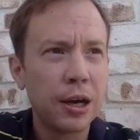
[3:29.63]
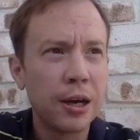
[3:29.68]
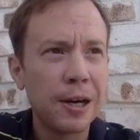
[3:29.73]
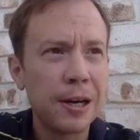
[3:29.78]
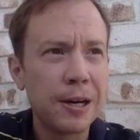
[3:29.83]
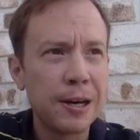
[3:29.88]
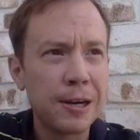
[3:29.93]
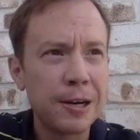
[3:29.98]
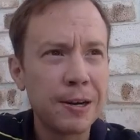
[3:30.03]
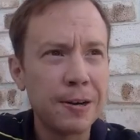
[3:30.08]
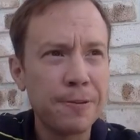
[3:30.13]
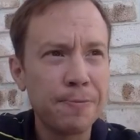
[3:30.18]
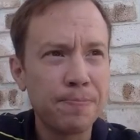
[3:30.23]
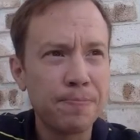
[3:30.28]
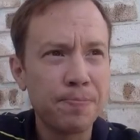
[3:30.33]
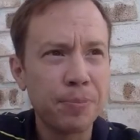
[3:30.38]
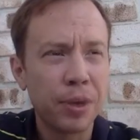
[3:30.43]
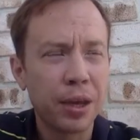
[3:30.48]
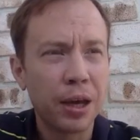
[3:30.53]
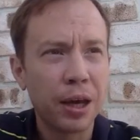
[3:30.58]

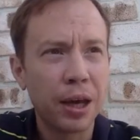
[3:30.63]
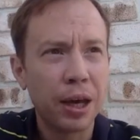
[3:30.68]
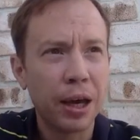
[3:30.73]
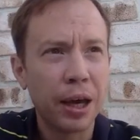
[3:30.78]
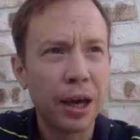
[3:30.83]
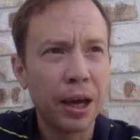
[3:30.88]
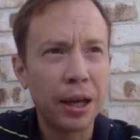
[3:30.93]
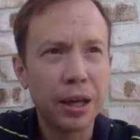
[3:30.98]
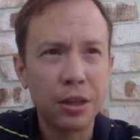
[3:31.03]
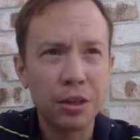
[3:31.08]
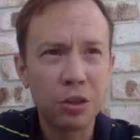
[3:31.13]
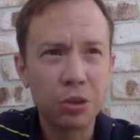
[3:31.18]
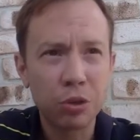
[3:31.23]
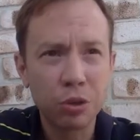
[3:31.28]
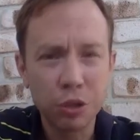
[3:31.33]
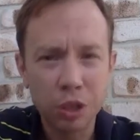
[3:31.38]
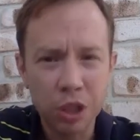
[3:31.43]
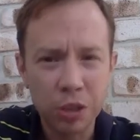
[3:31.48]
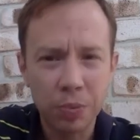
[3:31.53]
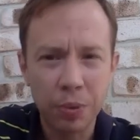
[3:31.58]
Um, and
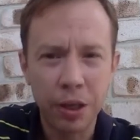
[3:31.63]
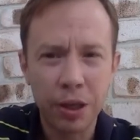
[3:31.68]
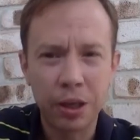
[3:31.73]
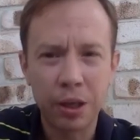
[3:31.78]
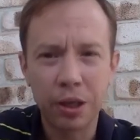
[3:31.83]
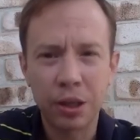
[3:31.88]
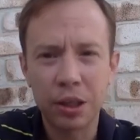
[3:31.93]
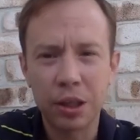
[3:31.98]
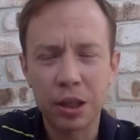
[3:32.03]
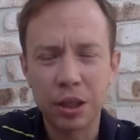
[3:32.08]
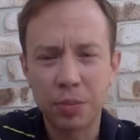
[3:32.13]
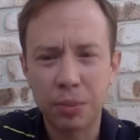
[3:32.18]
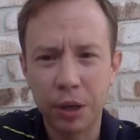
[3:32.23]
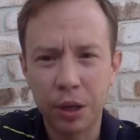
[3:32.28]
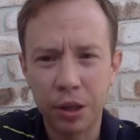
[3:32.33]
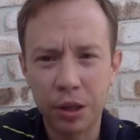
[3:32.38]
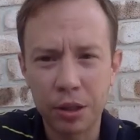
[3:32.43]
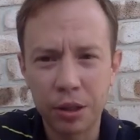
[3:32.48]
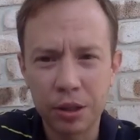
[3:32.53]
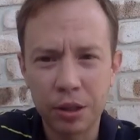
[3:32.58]
short spec is
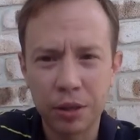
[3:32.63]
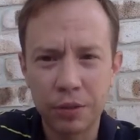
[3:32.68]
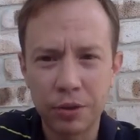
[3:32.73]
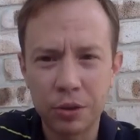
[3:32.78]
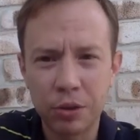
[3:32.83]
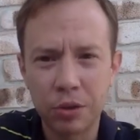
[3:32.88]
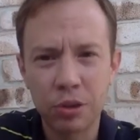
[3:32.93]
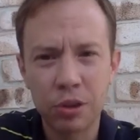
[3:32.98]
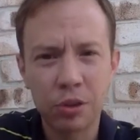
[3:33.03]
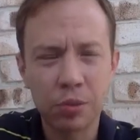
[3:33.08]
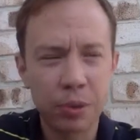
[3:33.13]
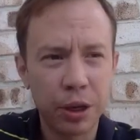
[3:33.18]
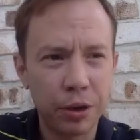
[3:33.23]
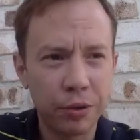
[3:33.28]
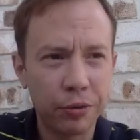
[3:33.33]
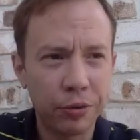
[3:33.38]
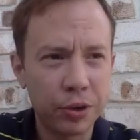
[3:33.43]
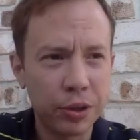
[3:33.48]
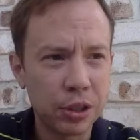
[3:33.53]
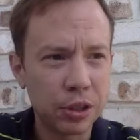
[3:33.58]
speculative, Short,
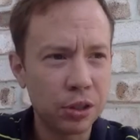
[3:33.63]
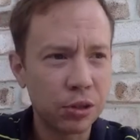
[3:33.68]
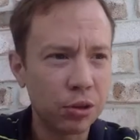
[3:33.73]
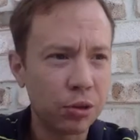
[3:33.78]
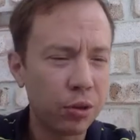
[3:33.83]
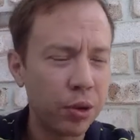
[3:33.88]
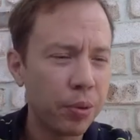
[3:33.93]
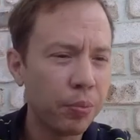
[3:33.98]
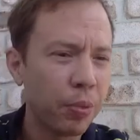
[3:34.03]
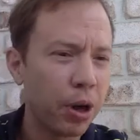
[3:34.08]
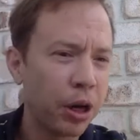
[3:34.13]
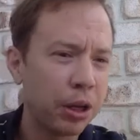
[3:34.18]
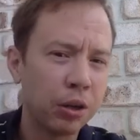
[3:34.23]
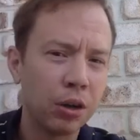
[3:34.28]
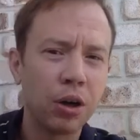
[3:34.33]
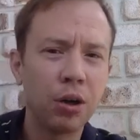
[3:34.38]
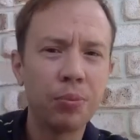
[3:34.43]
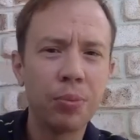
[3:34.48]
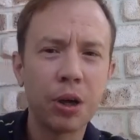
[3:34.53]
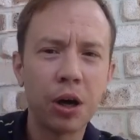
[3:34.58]
metaphysical, it might
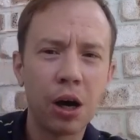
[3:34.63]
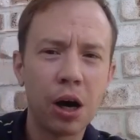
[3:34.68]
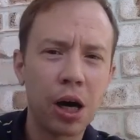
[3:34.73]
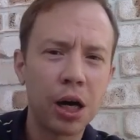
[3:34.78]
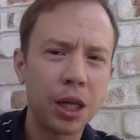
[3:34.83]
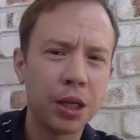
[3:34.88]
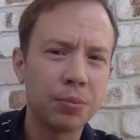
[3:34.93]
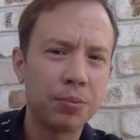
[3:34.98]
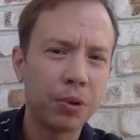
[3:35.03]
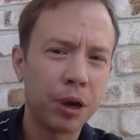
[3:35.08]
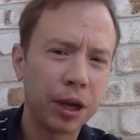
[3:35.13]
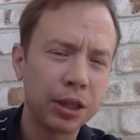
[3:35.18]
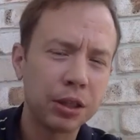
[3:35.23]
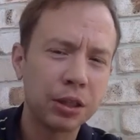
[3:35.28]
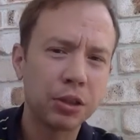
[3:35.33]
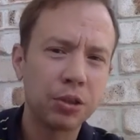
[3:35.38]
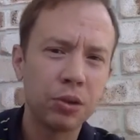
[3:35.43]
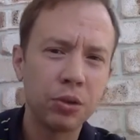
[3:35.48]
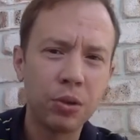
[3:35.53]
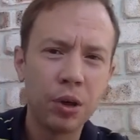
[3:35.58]
not be highly
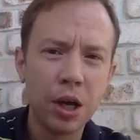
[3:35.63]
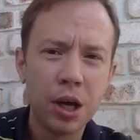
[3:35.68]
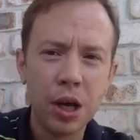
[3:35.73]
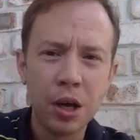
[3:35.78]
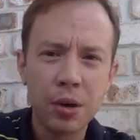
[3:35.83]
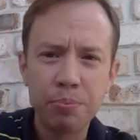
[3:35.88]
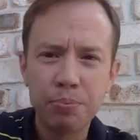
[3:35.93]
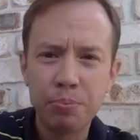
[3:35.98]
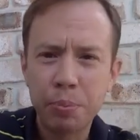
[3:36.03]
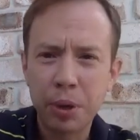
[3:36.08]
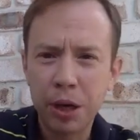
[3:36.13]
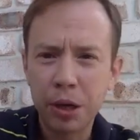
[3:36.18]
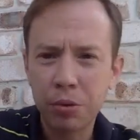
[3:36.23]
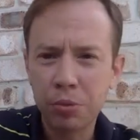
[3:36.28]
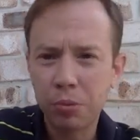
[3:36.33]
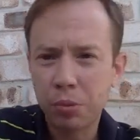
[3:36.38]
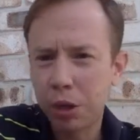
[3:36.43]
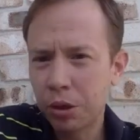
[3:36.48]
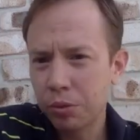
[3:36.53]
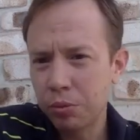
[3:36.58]
practical,
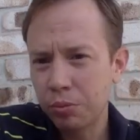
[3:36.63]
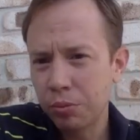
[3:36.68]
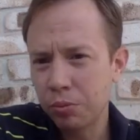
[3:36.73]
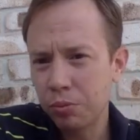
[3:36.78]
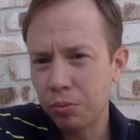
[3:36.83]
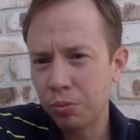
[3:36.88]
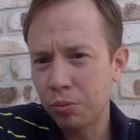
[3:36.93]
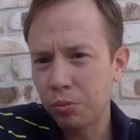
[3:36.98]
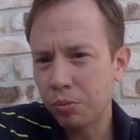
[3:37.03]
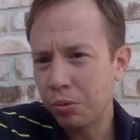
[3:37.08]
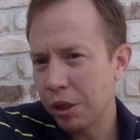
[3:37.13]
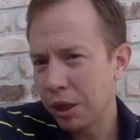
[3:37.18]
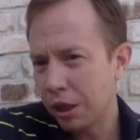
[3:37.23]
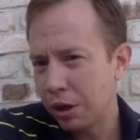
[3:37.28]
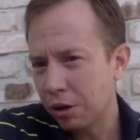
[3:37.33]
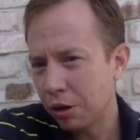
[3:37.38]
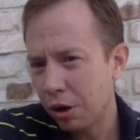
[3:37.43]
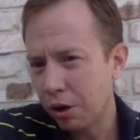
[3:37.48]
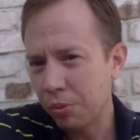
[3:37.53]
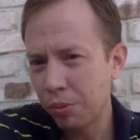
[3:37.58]
but well, we
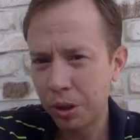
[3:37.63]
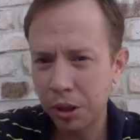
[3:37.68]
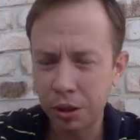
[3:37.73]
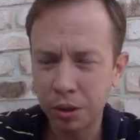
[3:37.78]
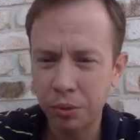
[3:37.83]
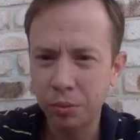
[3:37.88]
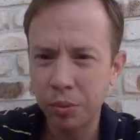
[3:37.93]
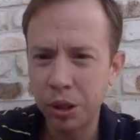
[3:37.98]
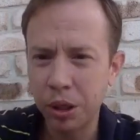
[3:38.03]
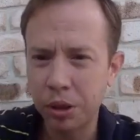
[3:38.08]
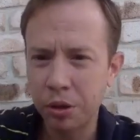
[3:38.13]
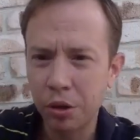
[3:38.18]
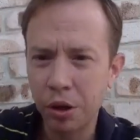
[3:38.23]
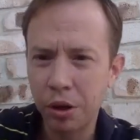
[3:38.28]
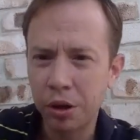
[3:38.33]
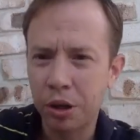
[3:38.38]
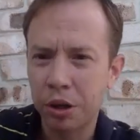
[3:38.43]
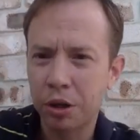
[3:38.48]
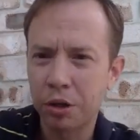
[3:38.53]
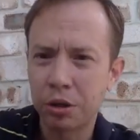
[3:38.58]
don't know. We don't we don't
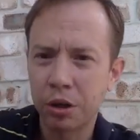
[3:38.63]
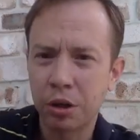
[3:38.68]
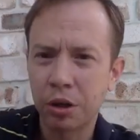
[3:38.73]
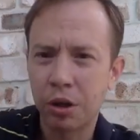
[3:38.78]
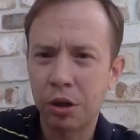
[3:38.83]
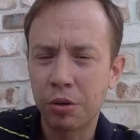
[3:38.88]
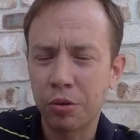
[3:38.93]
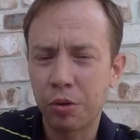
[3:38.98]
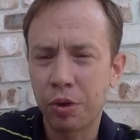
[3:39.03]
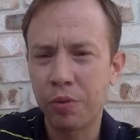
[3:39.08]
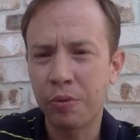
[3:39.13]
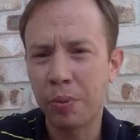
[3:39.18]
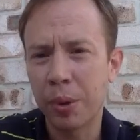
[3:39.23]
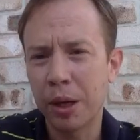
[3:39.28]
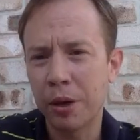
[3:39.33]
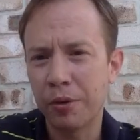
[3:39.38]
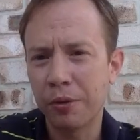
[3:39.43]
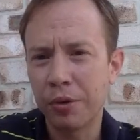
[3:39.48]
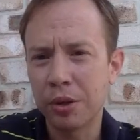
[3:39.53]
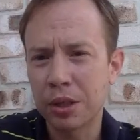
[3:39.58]
know the, the concrete
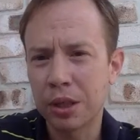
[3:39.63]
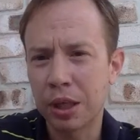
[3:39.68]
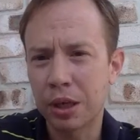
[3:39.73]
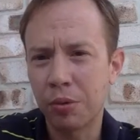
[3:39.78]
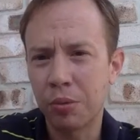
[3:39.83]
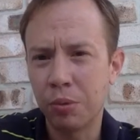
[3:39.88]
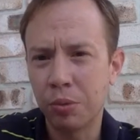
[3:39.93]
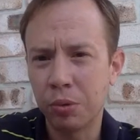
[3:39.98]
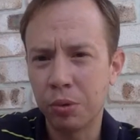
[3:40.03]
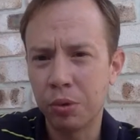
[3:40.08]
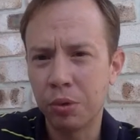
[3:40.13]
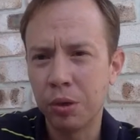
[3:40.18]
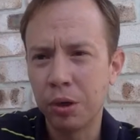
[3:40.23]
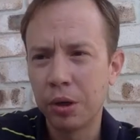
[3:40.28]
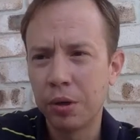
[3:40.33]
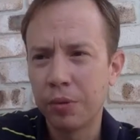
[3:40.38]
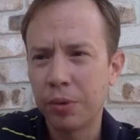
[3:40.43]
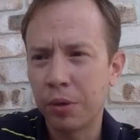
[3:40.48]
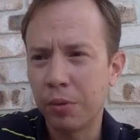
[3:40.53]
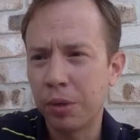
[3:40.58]
benefits that would
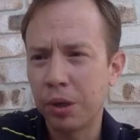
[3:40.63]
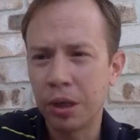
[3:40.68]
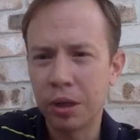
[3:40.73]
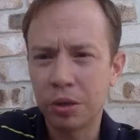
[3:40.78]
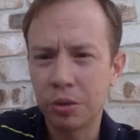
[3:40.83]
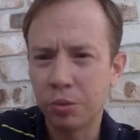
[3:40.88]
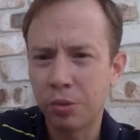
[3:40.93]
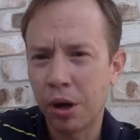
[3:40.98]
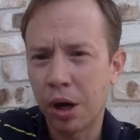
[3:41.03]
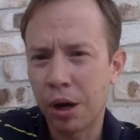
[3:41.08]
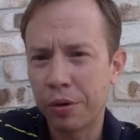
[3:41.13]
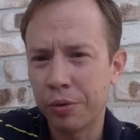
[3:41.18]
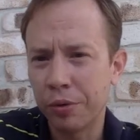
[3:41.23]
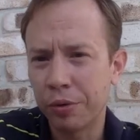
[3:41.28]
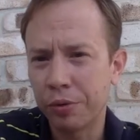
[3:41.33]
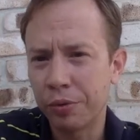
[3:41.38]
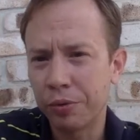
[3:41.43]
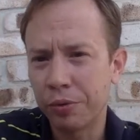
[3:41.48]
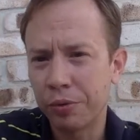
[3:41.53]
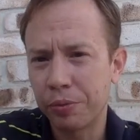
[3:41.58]
that we can derive
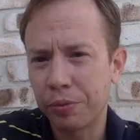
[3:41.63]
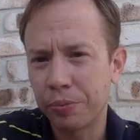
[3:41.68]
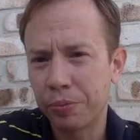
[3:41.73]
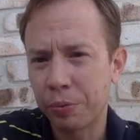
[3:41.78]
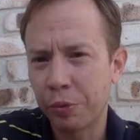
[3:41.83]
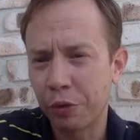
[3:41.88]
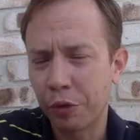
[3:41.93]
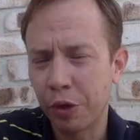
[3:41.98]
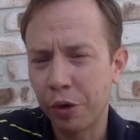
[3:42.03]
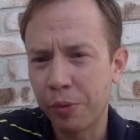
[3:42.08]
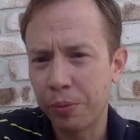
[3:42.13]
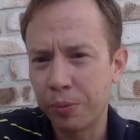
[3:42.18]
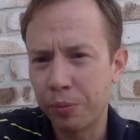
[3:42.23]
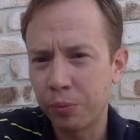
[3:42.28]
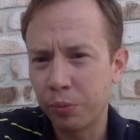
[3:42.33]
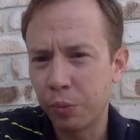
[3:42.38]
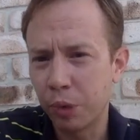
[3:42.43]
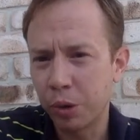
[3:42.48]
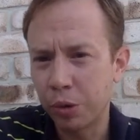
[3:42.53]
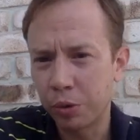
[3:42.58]
of from
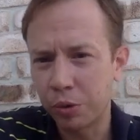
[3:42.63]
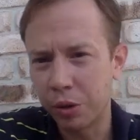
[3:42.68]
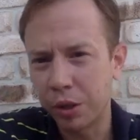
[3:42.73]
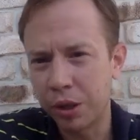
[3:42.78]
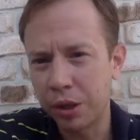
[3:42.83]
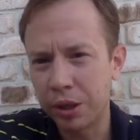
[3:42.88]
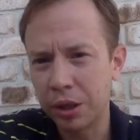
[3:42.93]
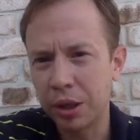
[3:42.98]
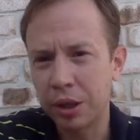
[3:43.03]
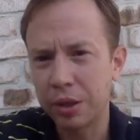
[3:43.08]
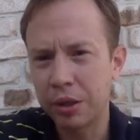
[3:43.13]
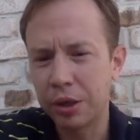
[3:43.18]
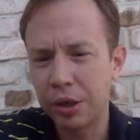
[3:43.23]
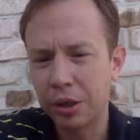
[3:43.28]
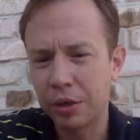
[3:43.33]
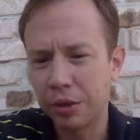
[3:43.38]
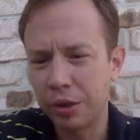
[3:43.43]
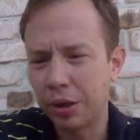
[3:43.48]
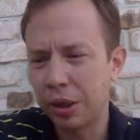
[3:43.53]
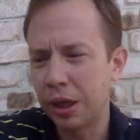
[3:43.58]
world three
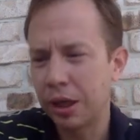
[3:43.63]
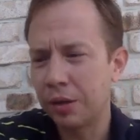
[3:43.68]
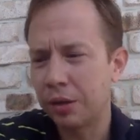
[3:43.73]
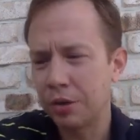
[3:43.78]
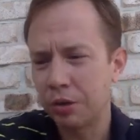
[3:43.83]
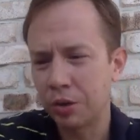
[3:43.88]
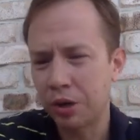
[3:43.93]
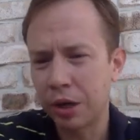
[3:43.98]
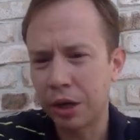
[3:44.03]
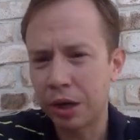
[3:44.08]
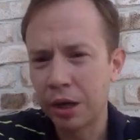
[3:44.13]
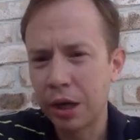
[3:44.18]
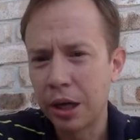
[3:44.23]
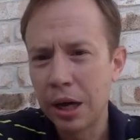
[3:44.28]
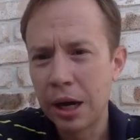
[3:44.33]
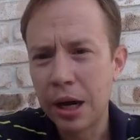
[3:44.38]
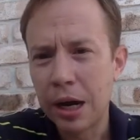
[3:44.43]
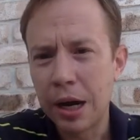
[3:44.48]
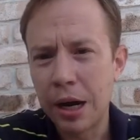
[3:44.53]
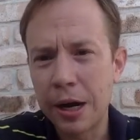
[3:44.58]
theory down the track.
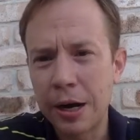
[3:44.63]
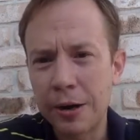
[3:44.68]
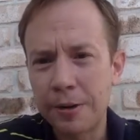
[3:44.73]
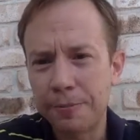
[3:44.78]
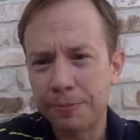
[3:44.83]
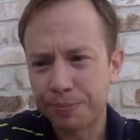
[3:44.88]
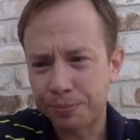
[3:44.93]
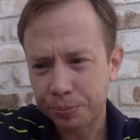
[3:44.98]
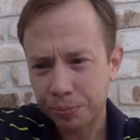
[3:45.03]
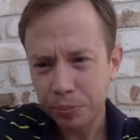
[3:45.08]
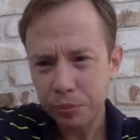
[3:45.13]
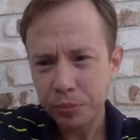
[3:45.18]
Um,